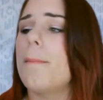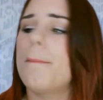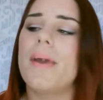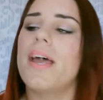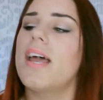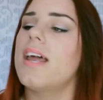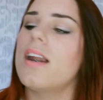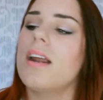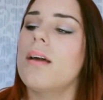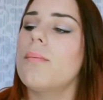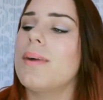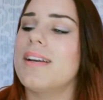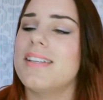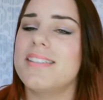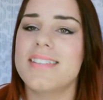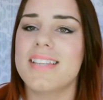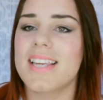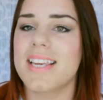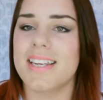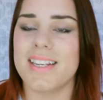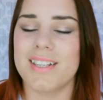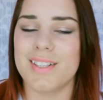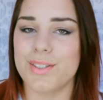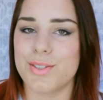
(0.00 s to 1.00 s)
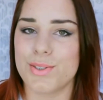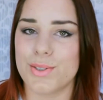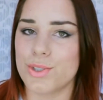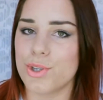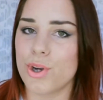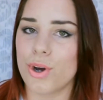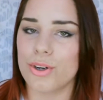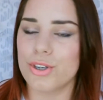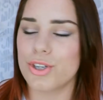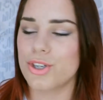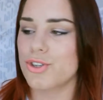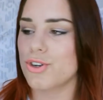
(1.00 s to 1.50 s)
but my skin is
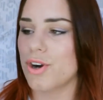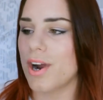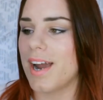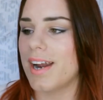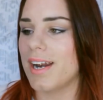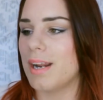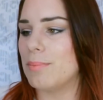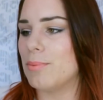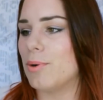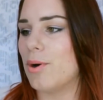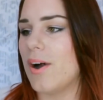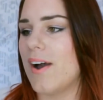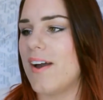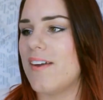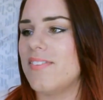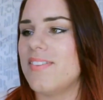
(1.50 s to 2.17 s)
not dry anymore